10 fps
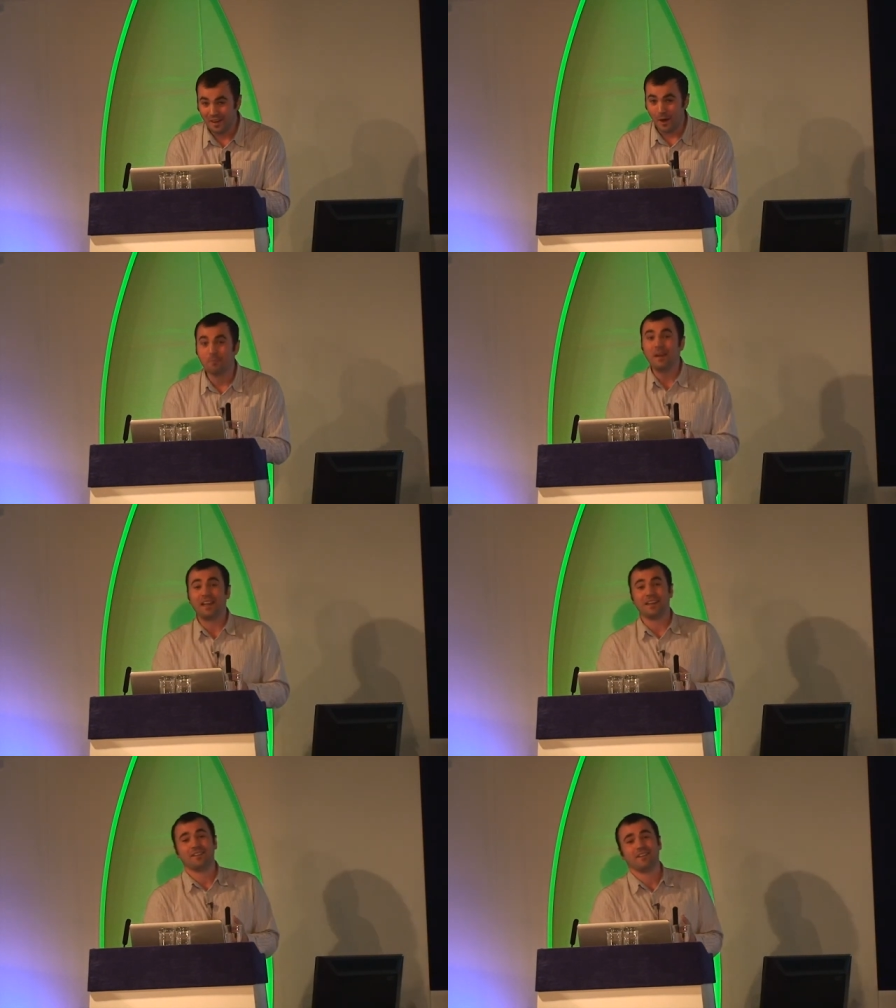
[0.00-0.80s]
1
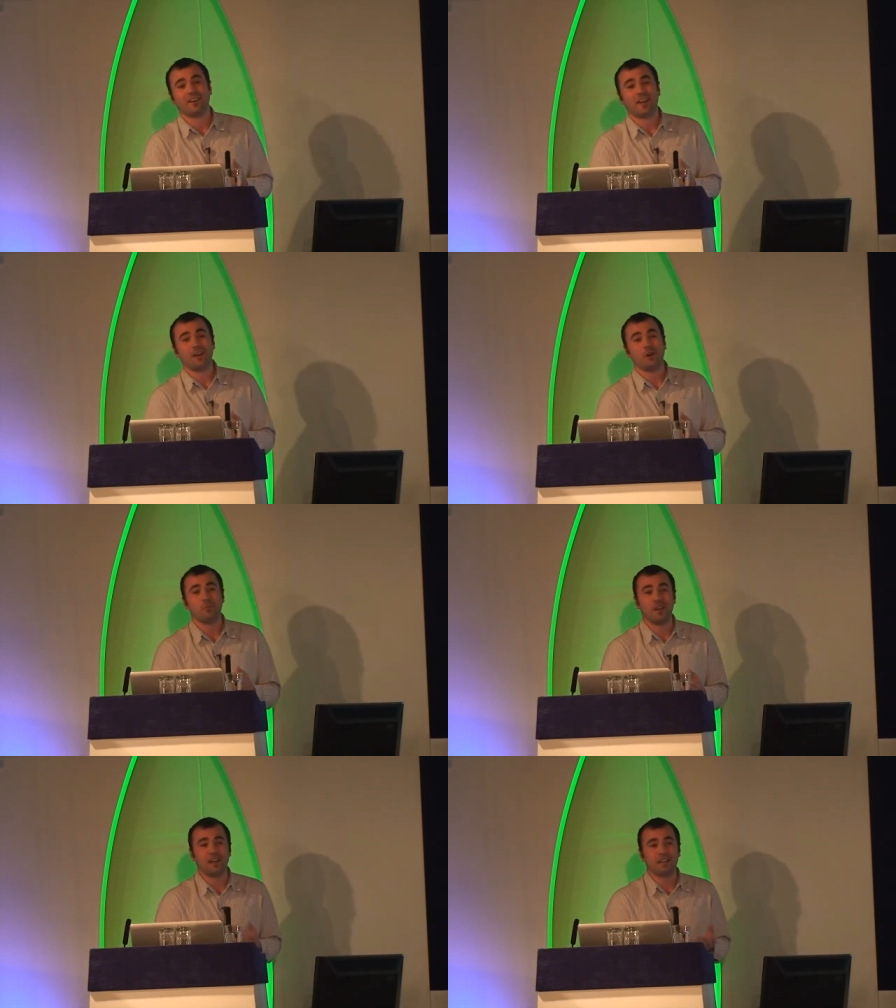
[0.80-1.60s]
million, okay, not a
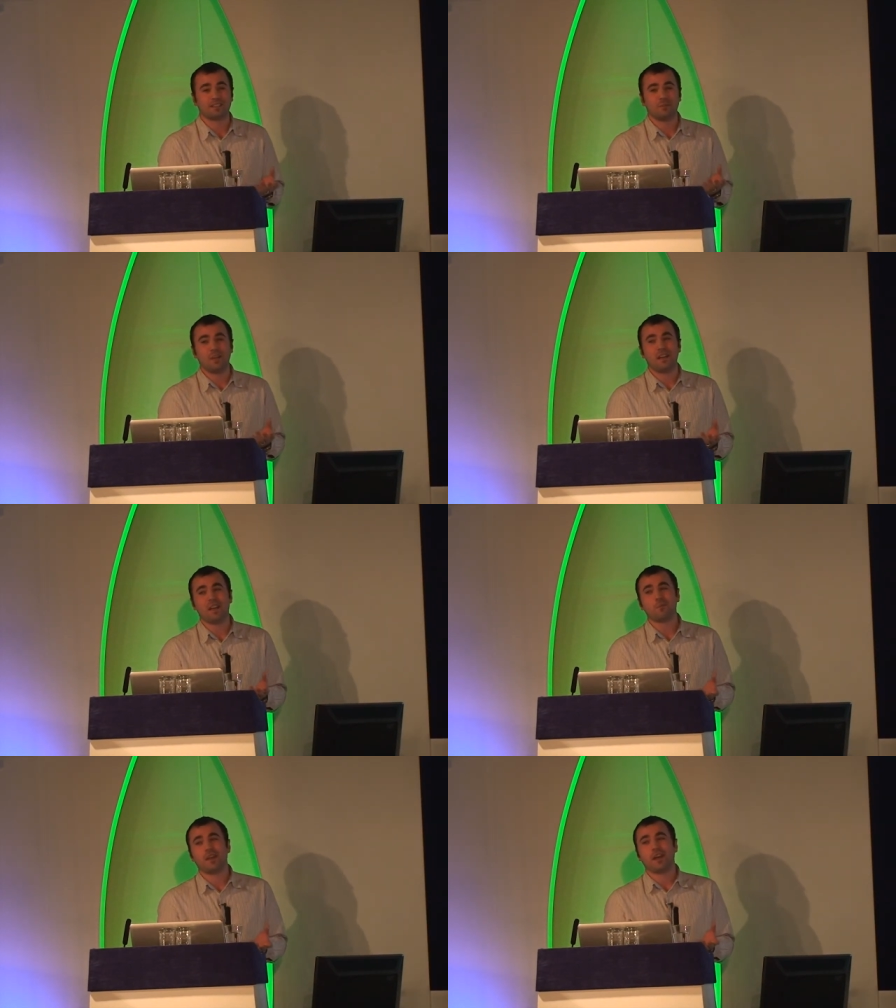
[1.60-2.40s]
million, less than a million.
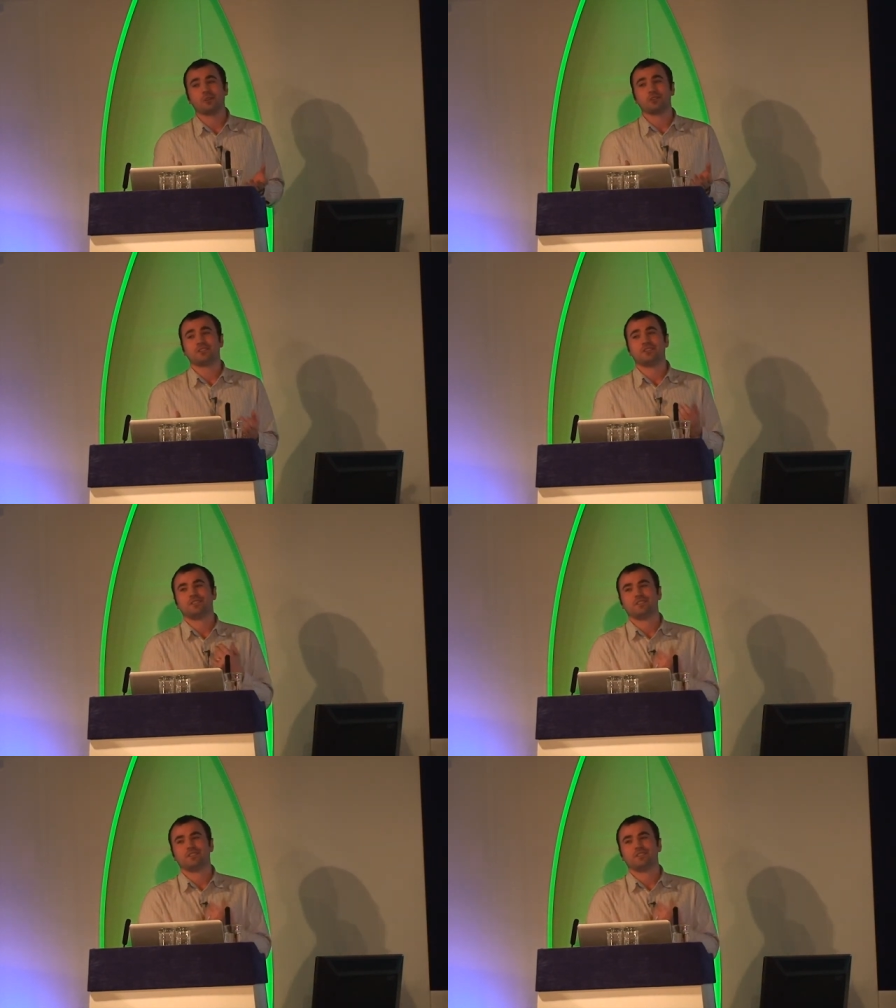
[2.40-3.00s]
Anybody else?